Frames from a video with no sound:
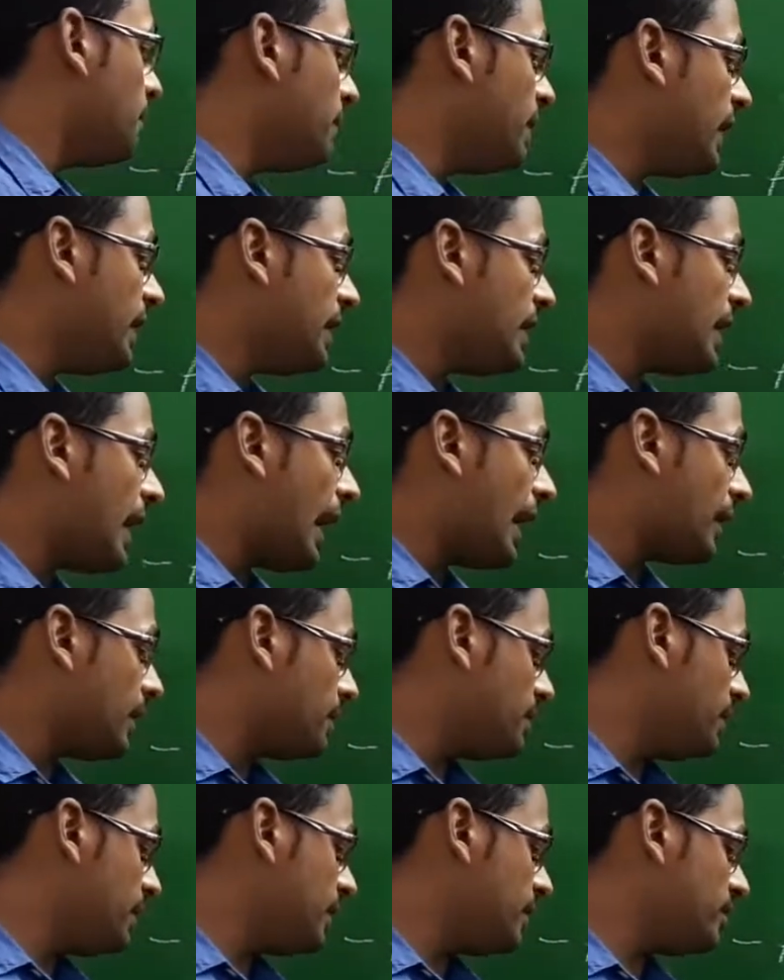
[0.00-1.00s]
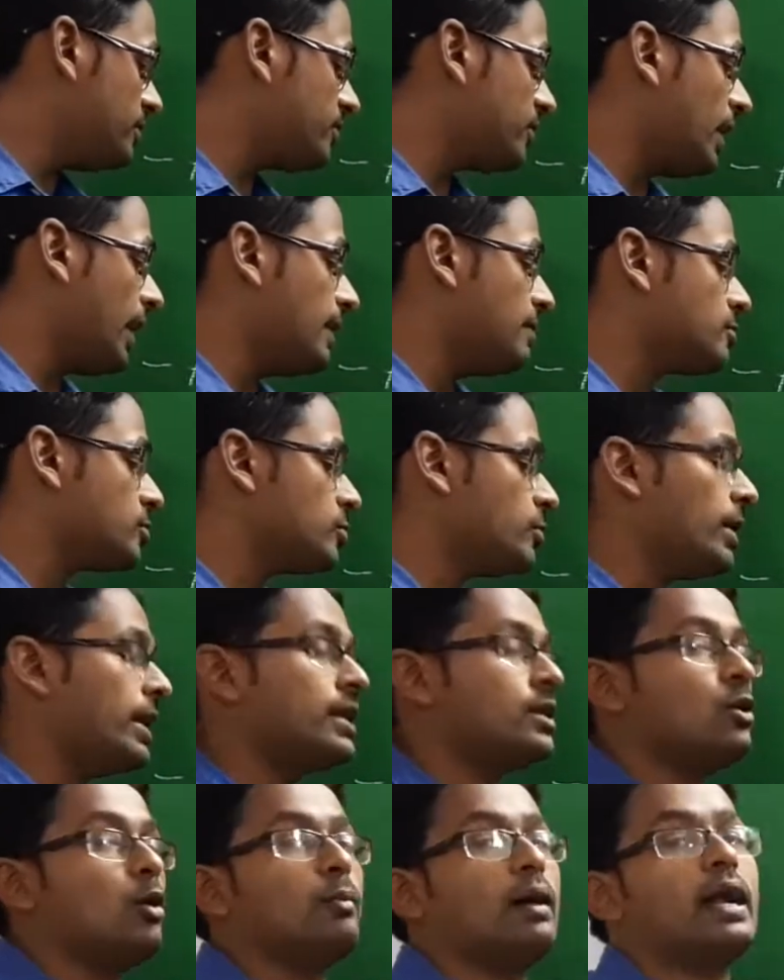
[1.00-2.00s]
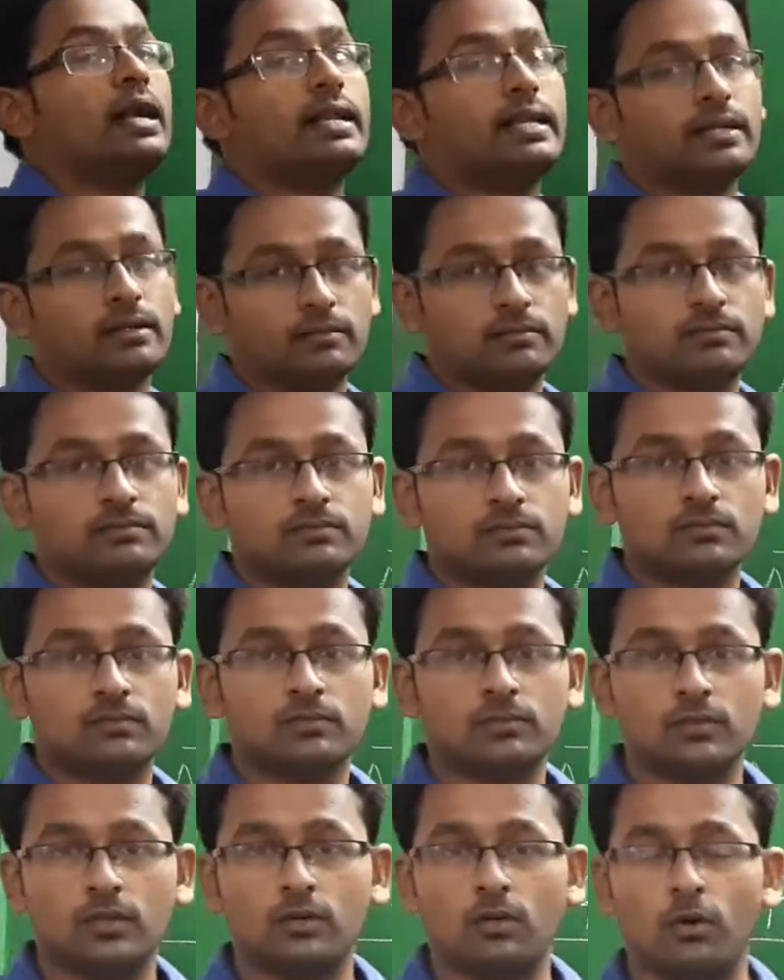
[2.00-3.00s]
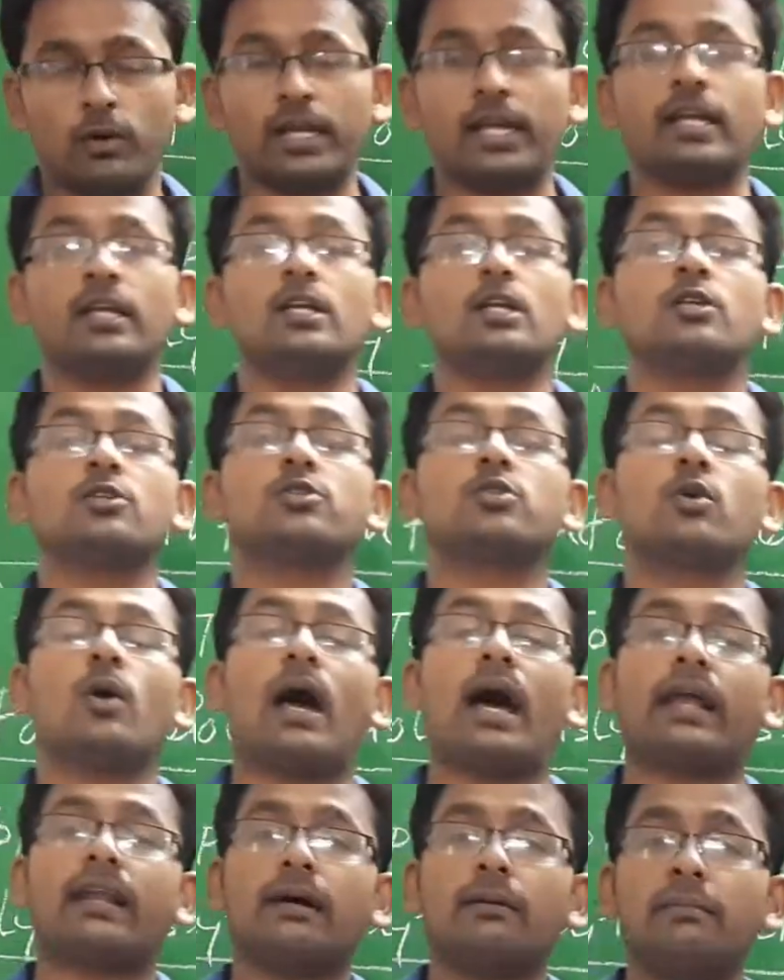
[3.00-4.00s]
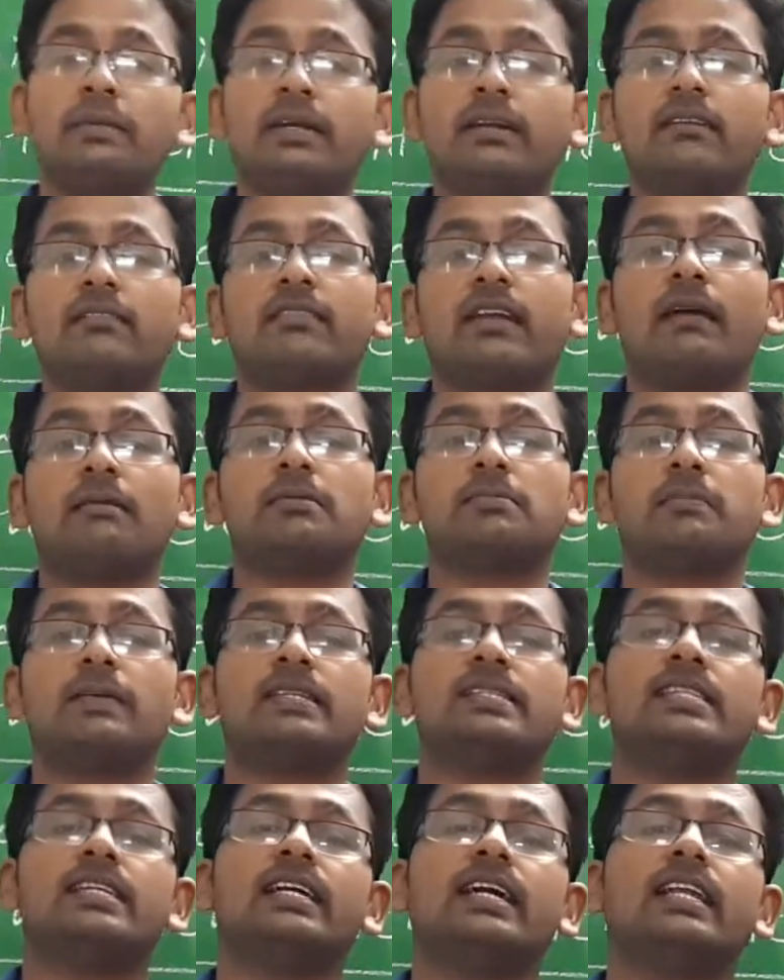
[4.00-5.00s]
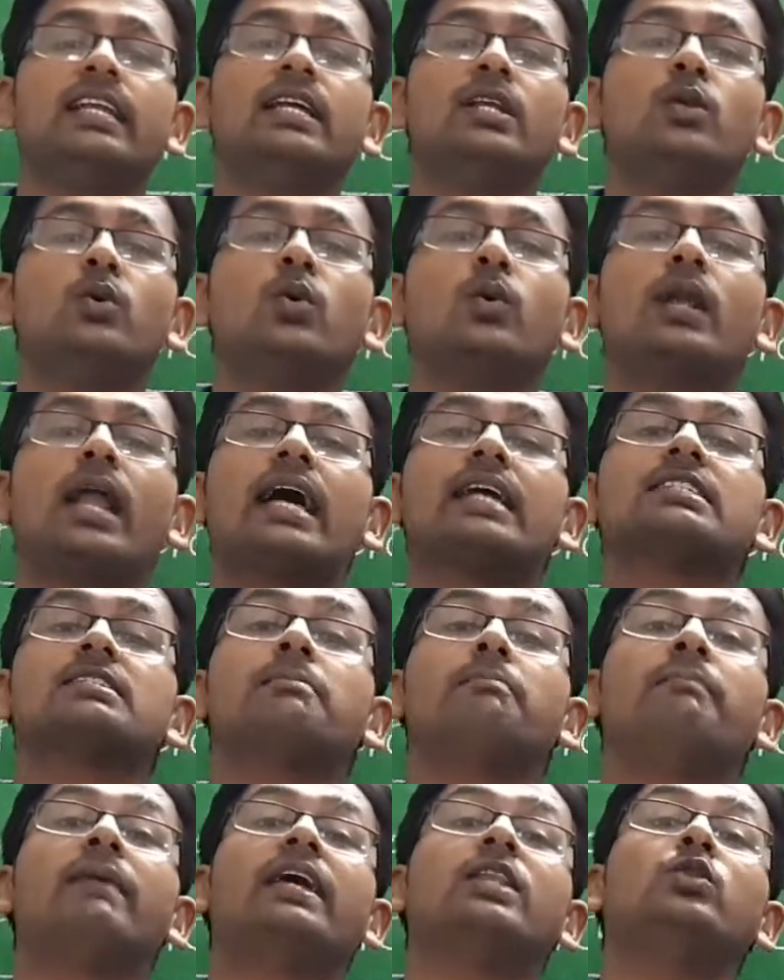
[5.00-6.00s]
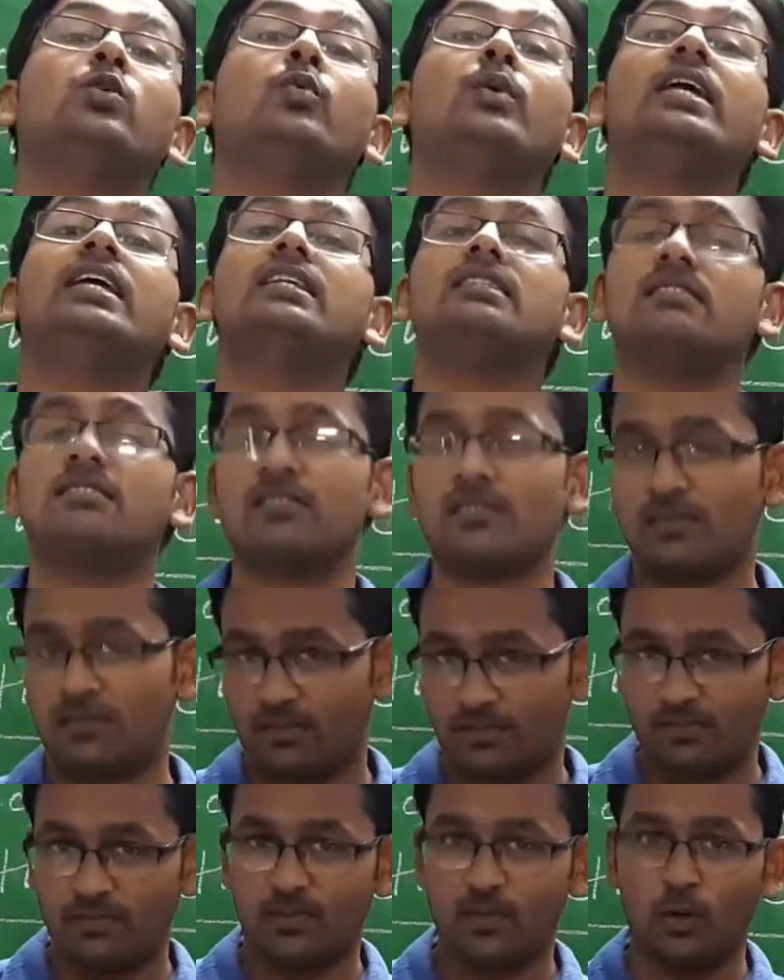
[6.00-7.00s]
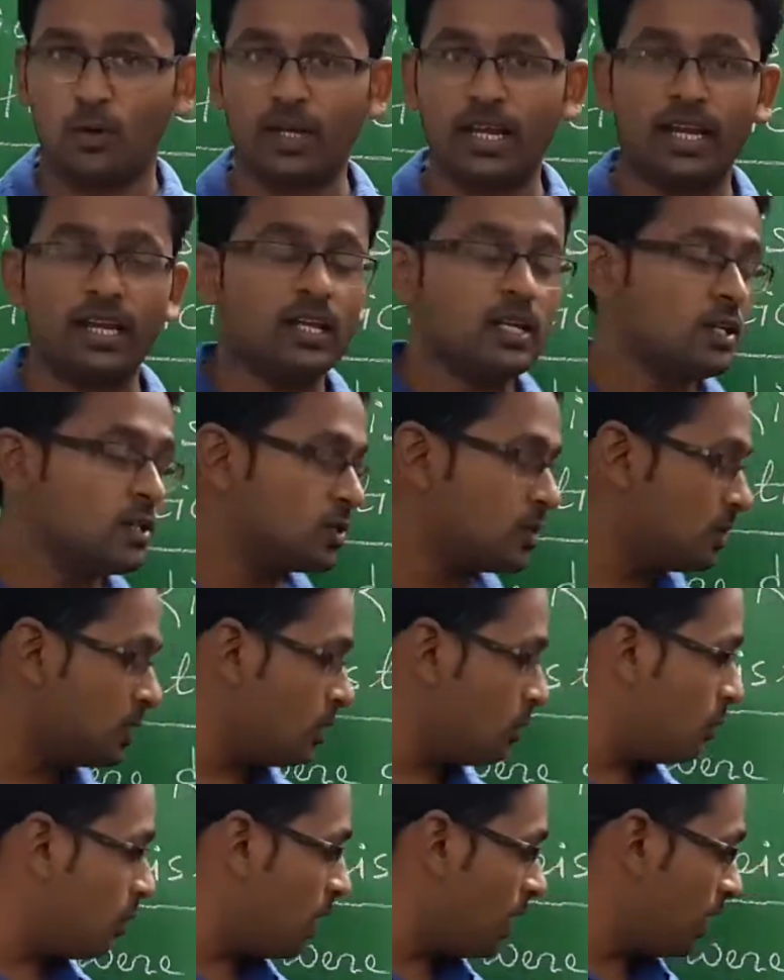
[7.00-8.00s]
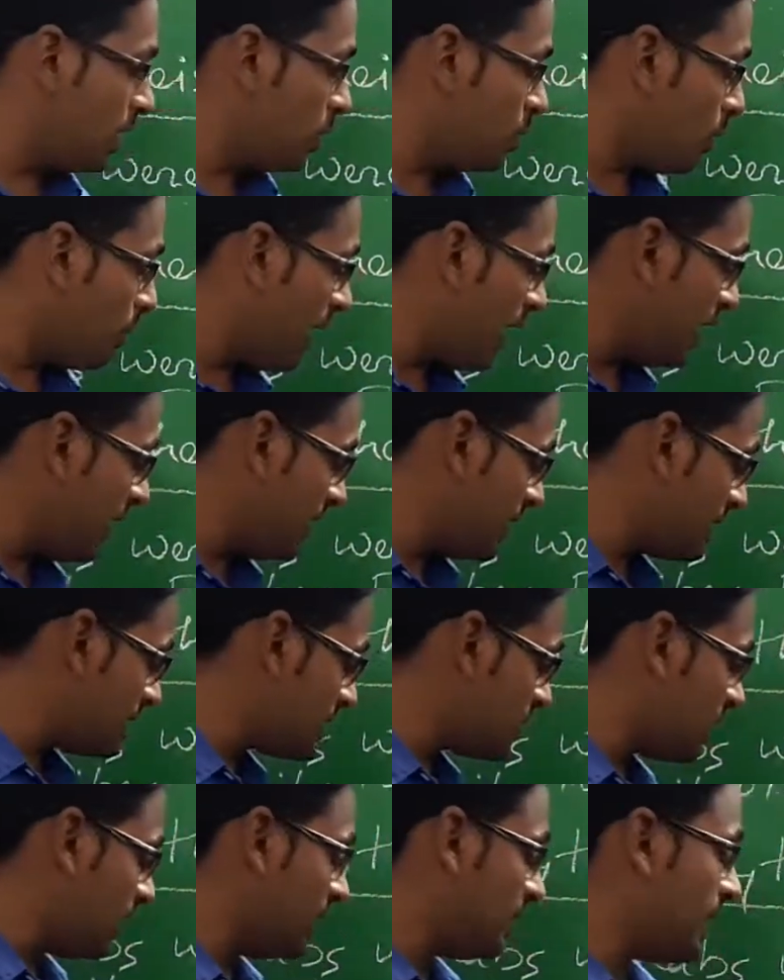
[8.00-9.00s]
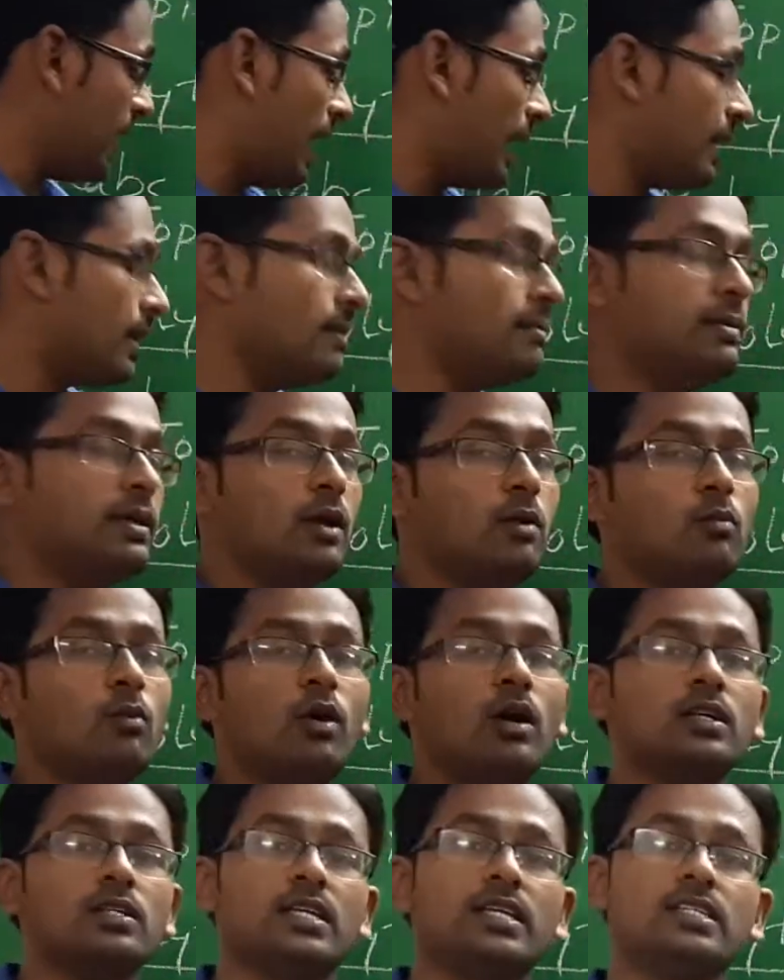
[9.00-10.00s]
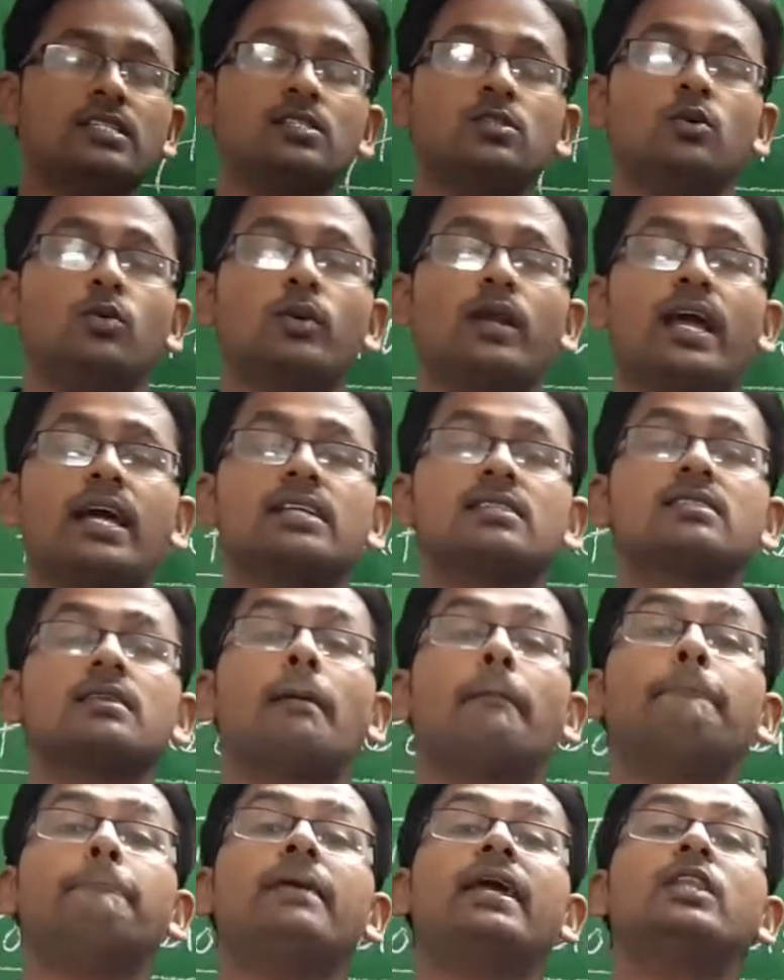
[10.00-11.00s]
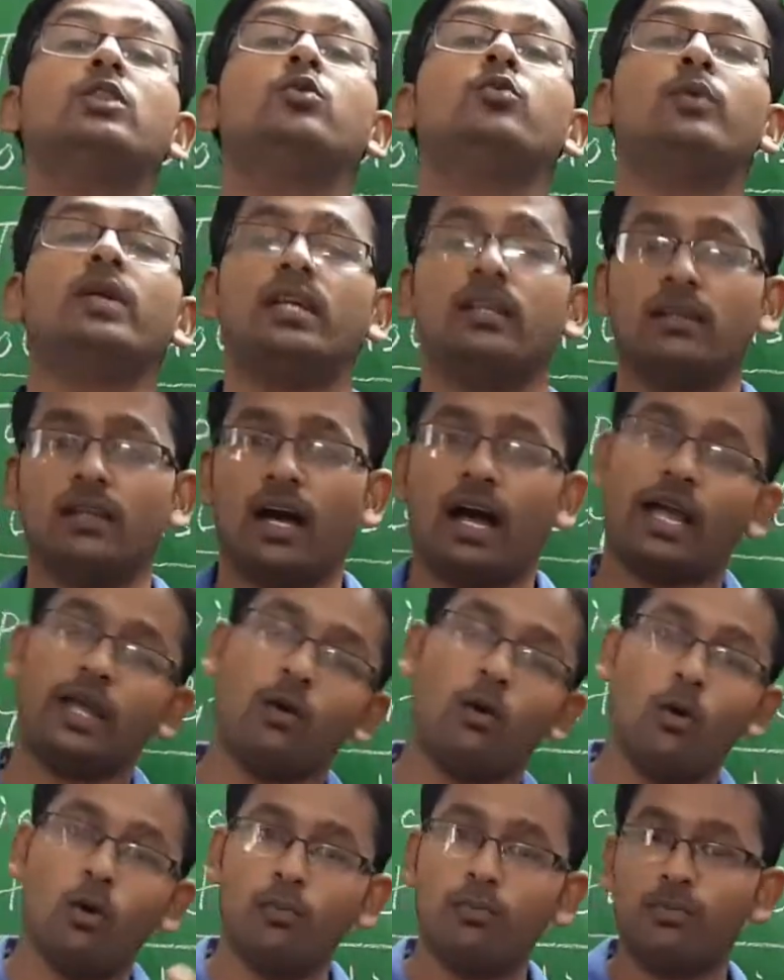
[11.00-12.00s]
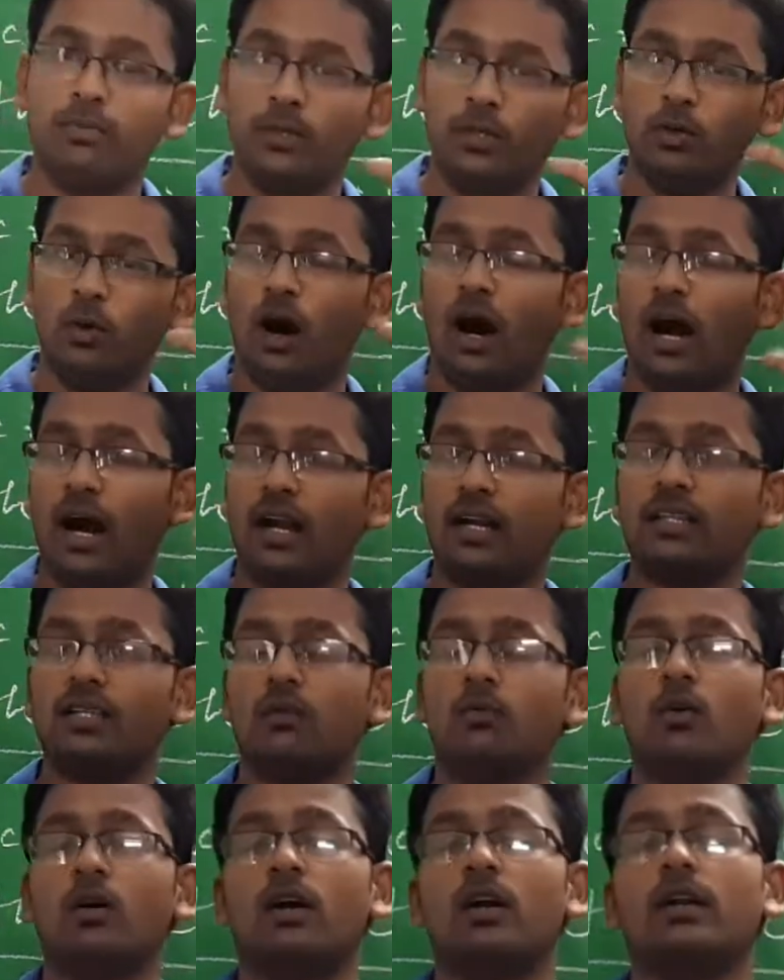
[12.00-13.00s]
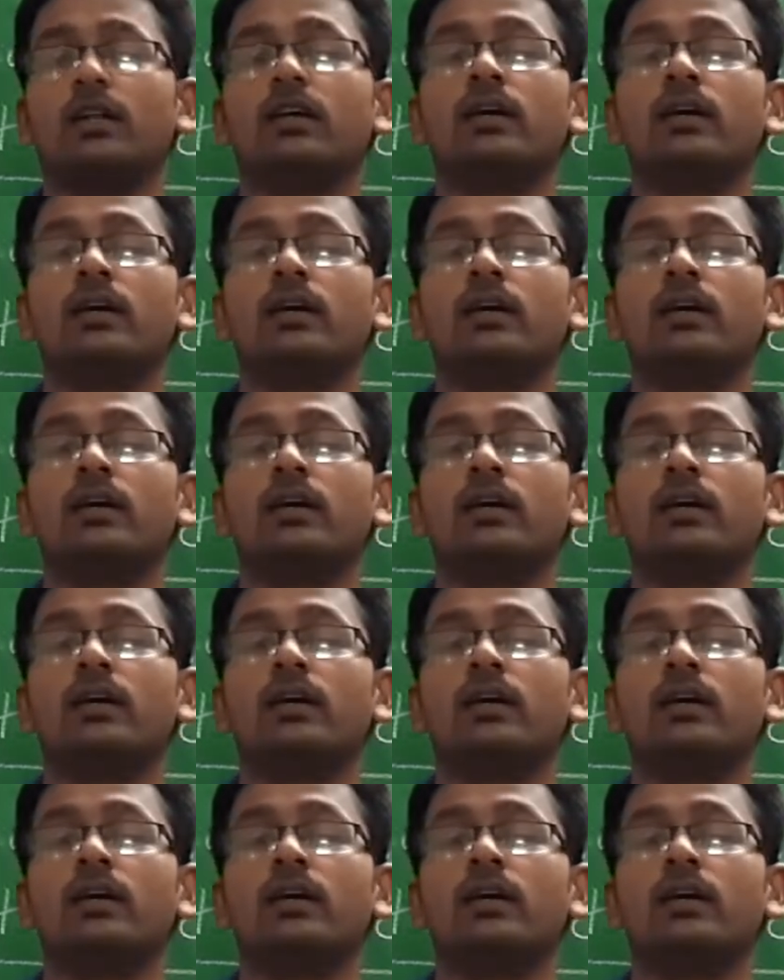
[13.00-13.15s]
many Arabian tribes were nomadic. So Arabian tribes basically known as Bedouins. So the word nomadics in the Arabian word is known as Bedouin. I hope you heard the word